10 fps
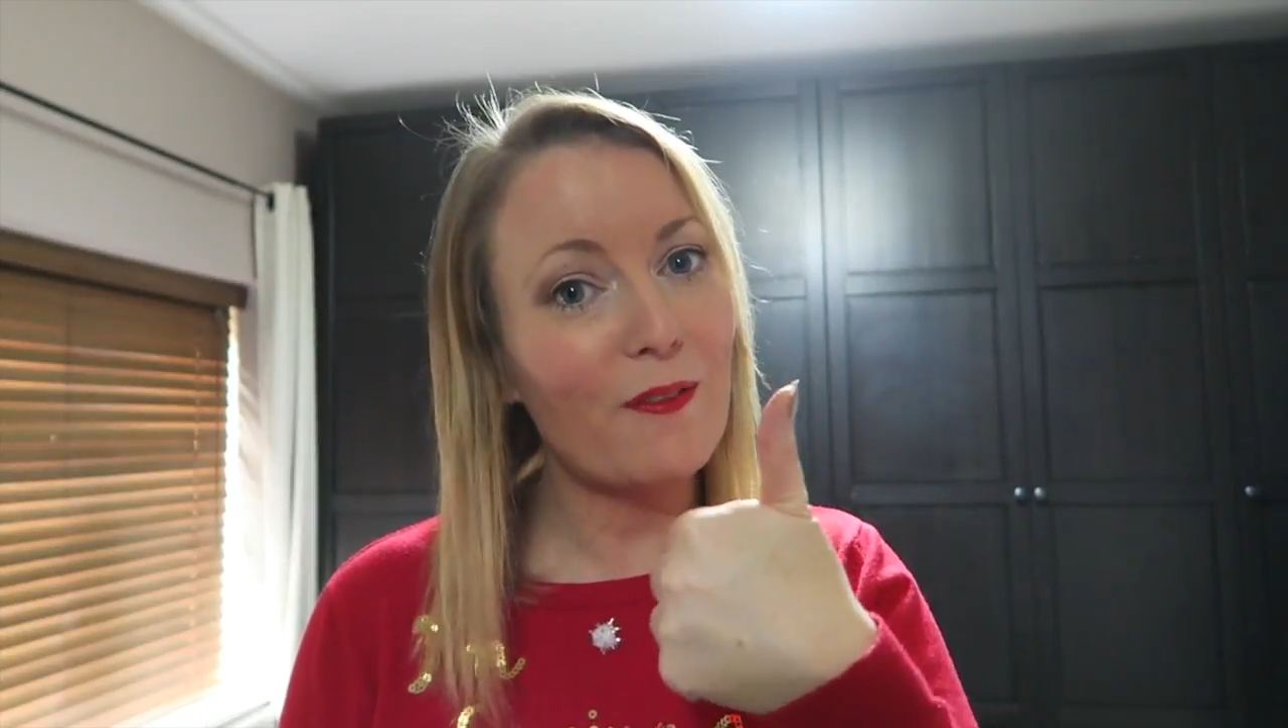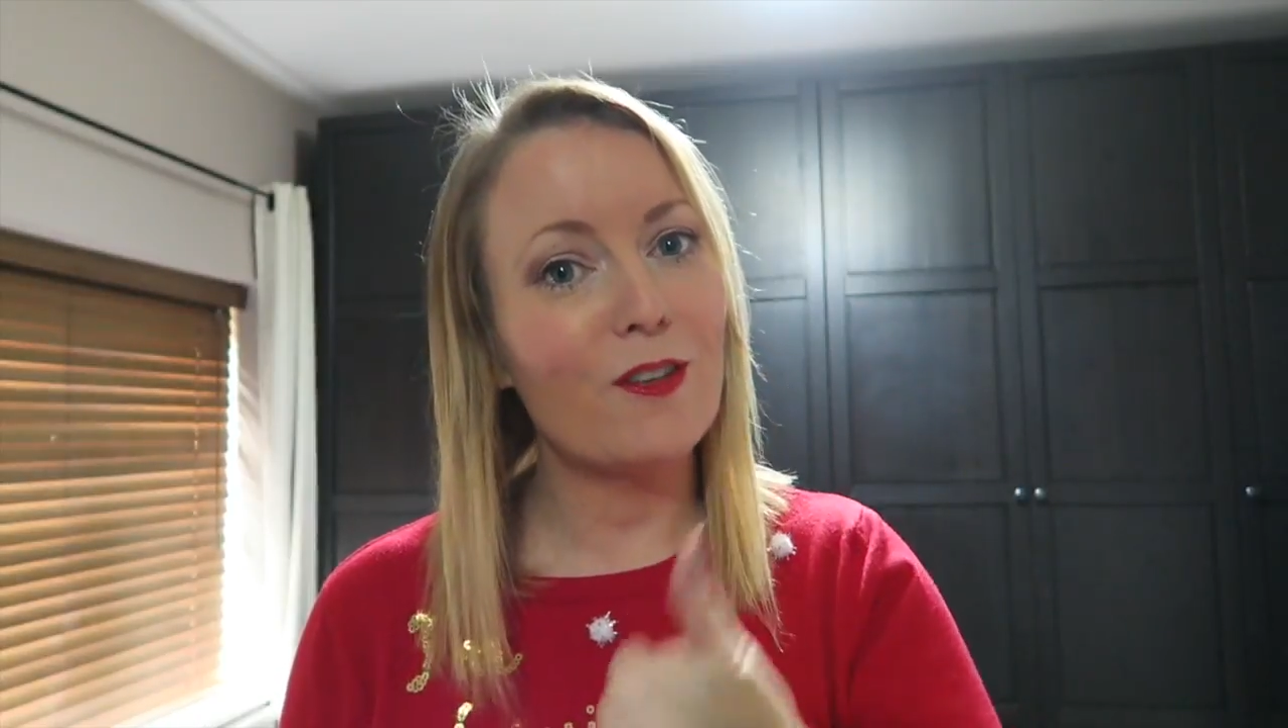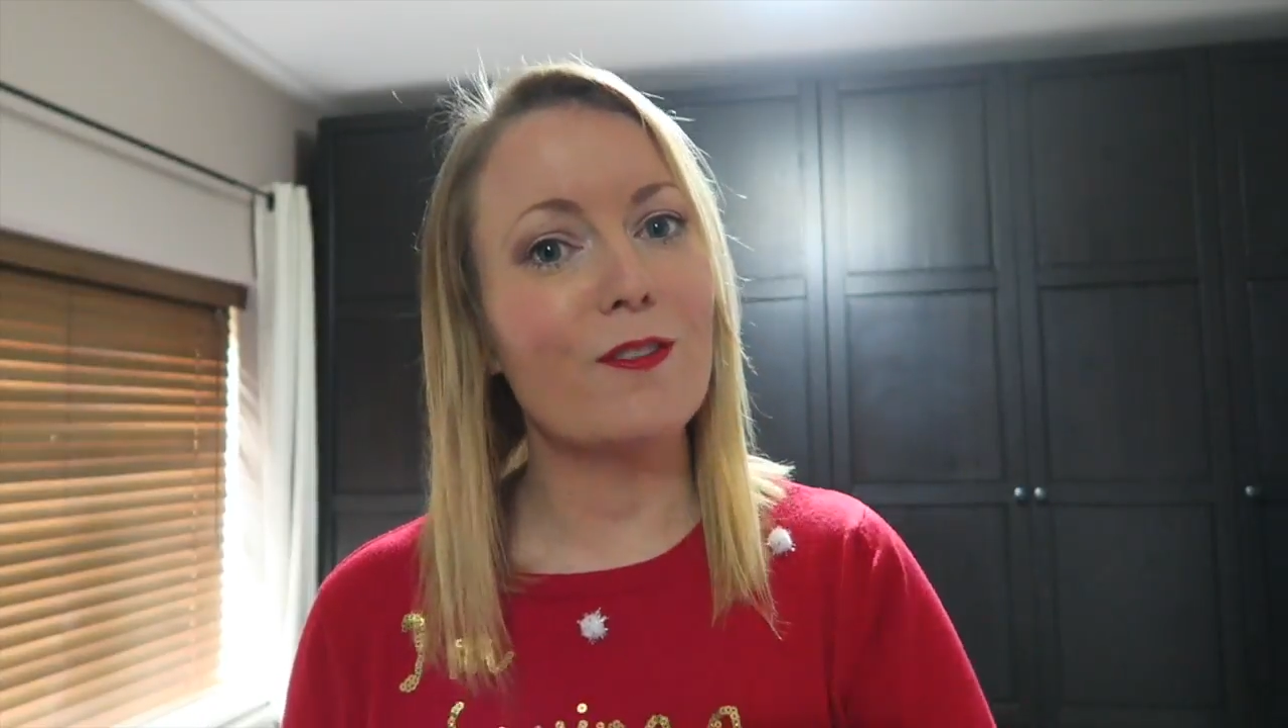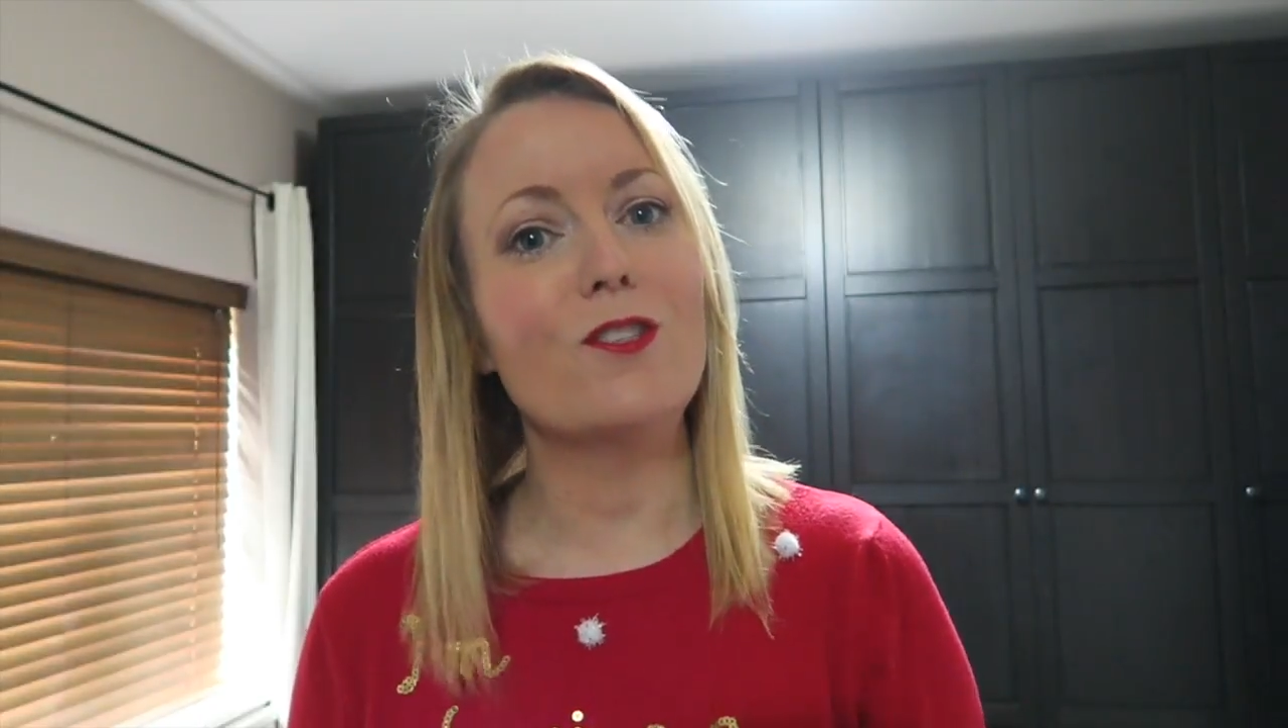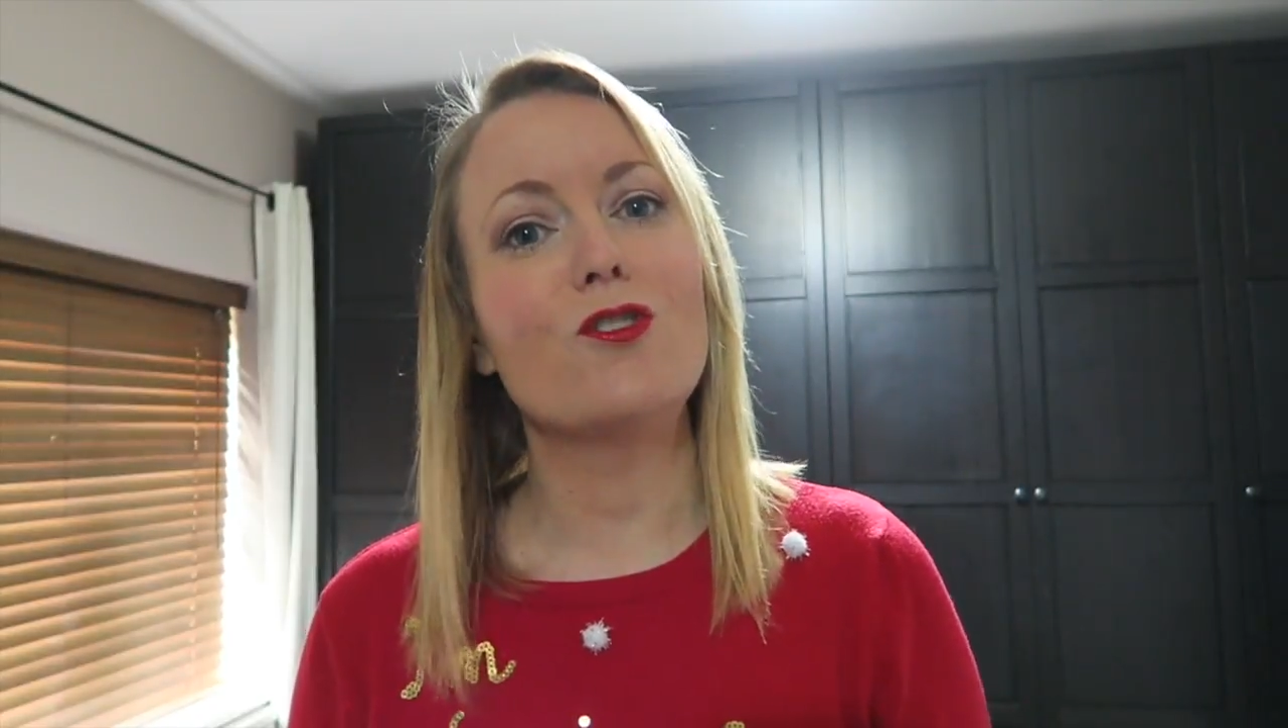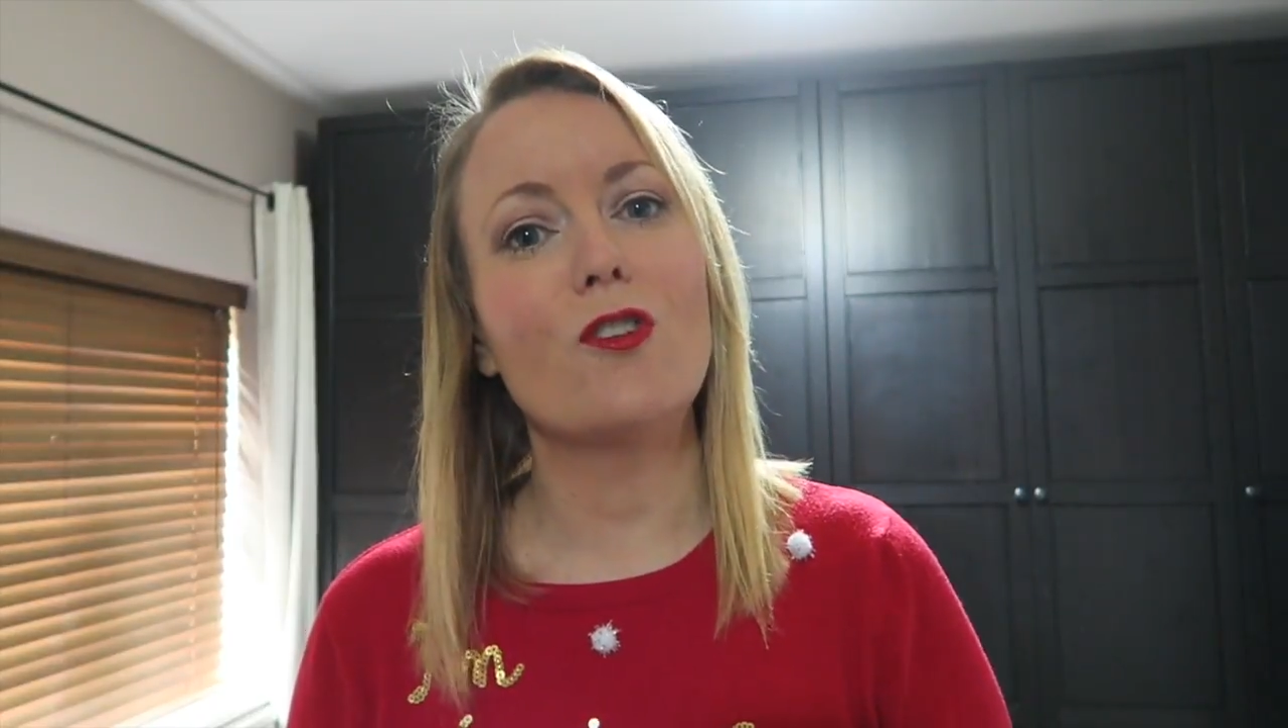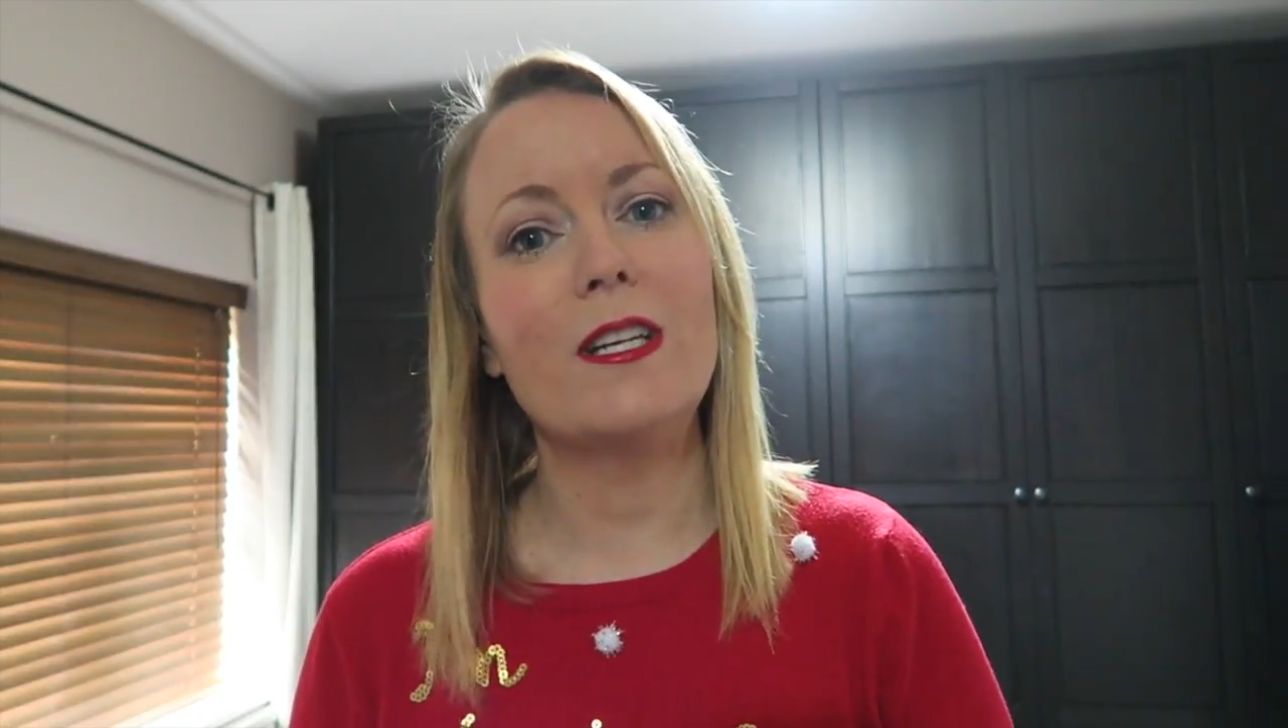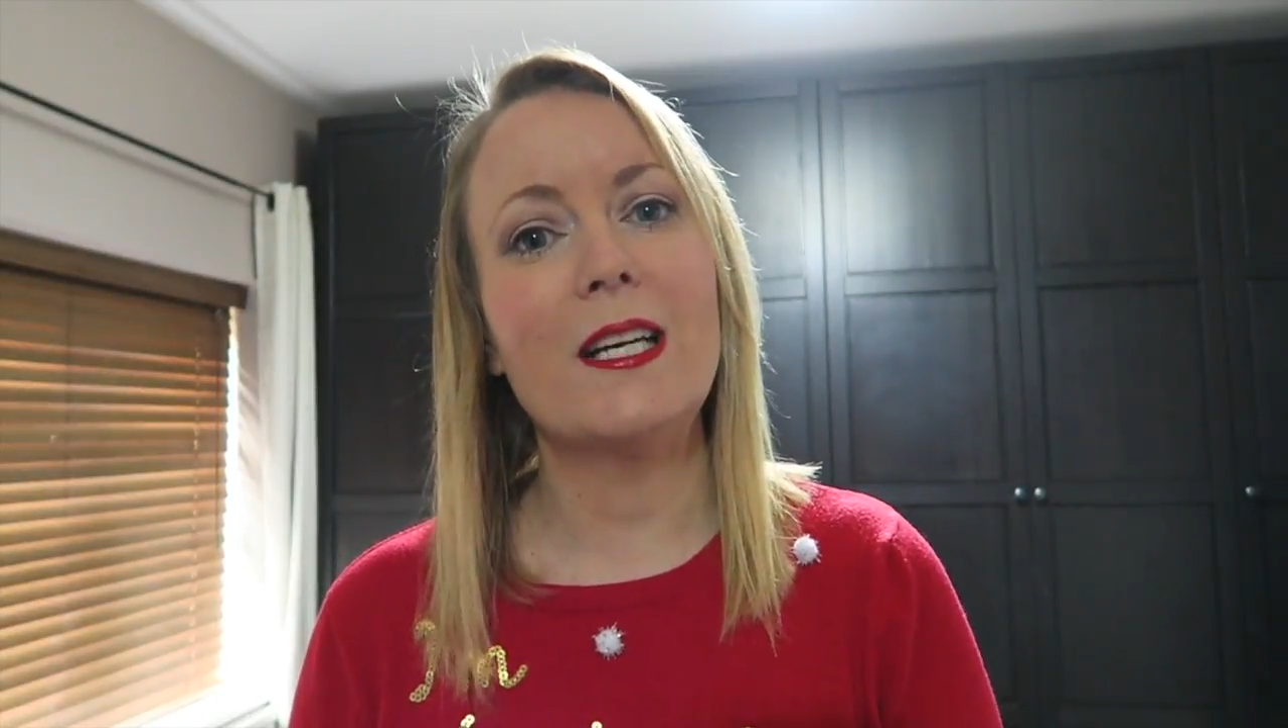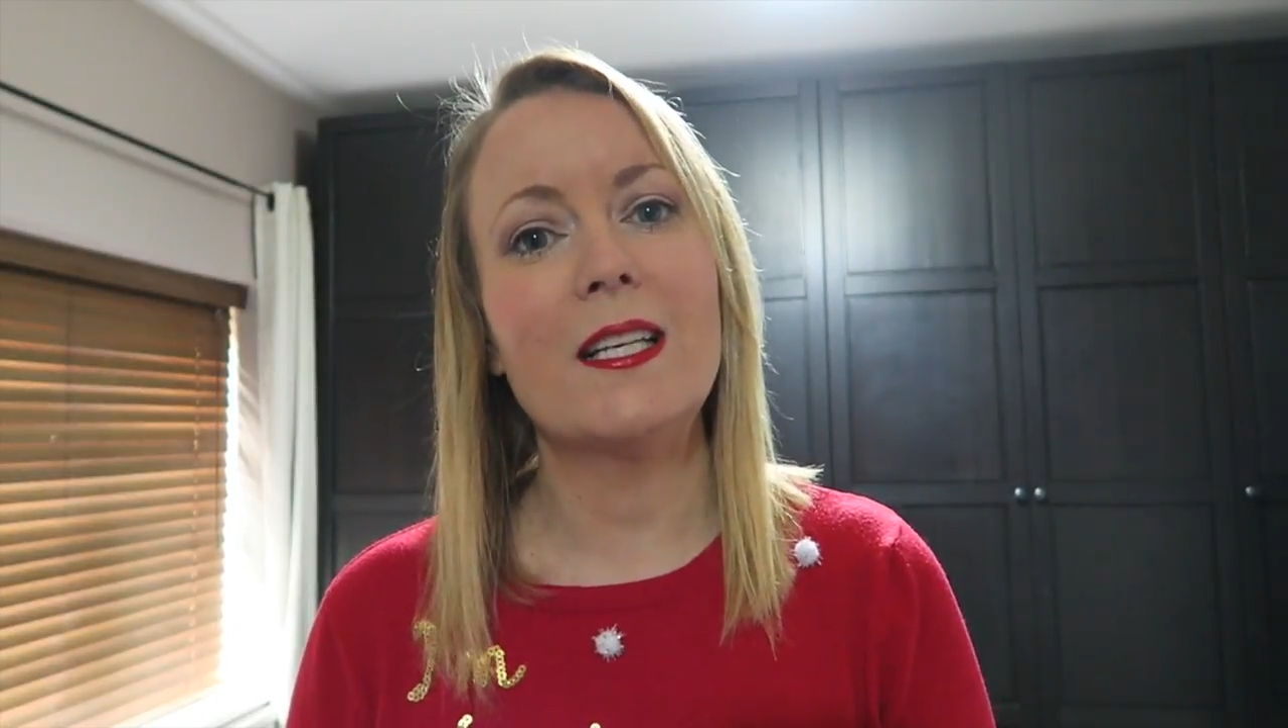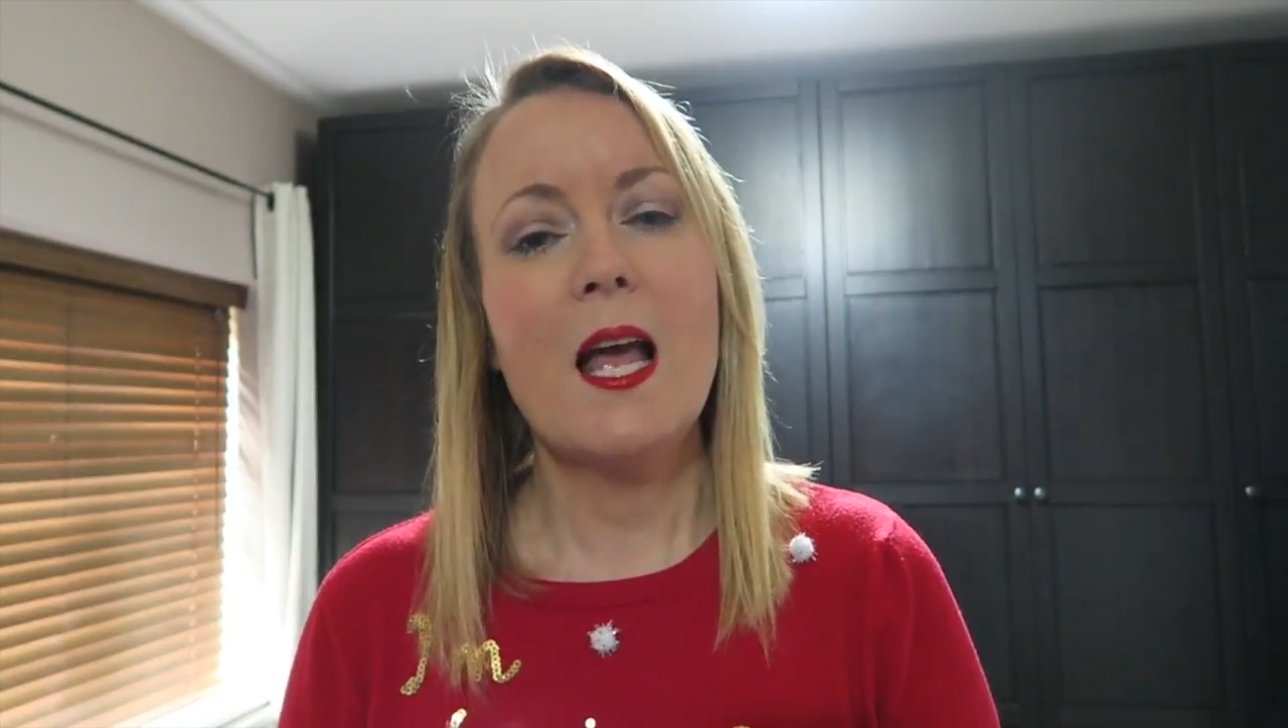if you've
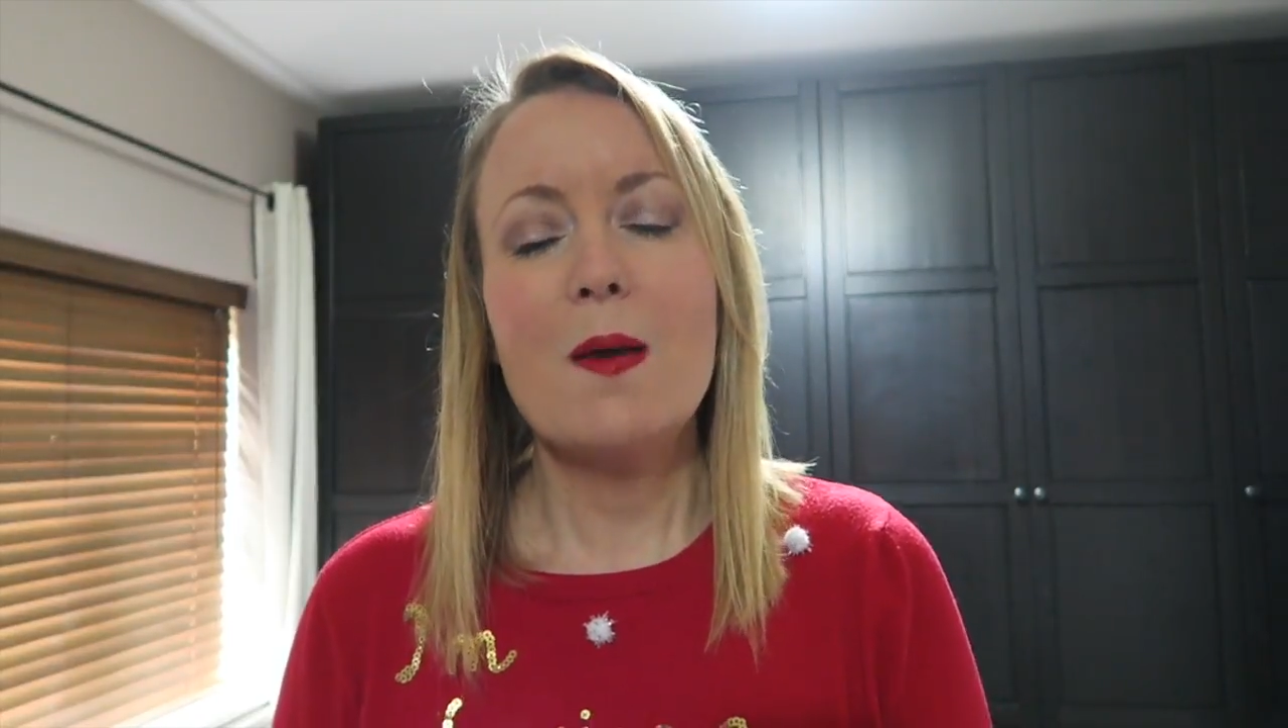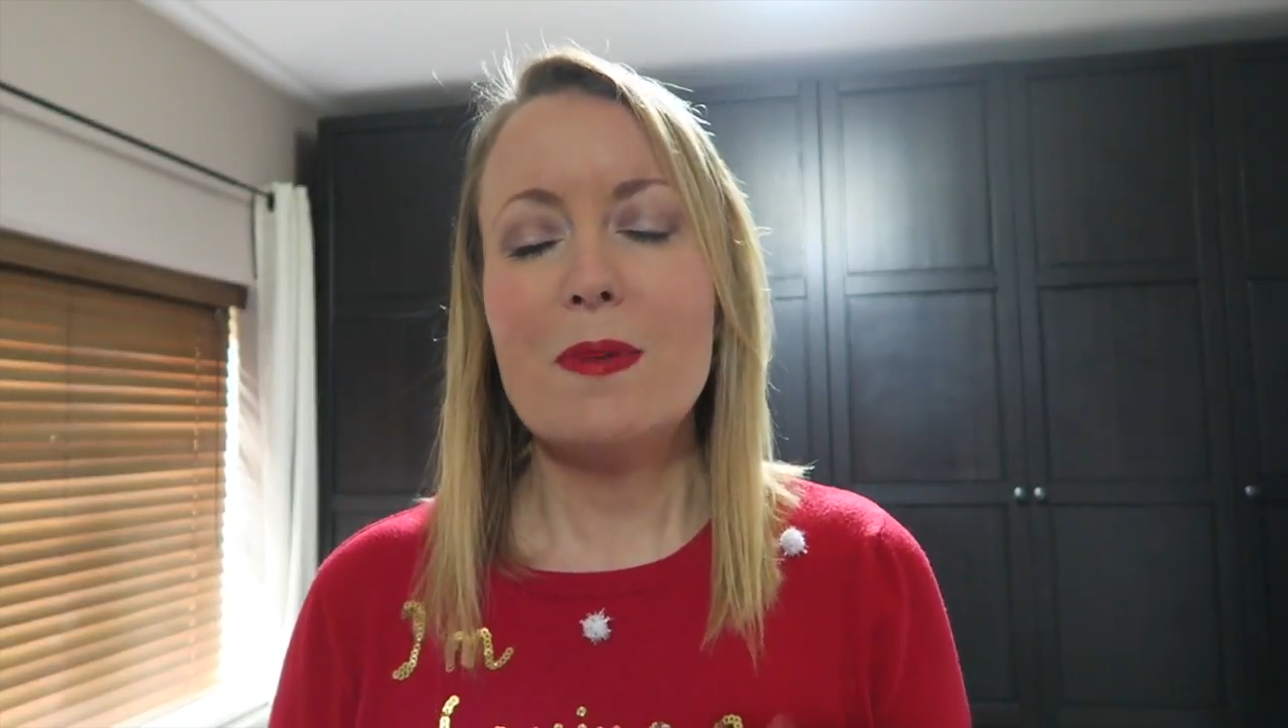enjoyed it.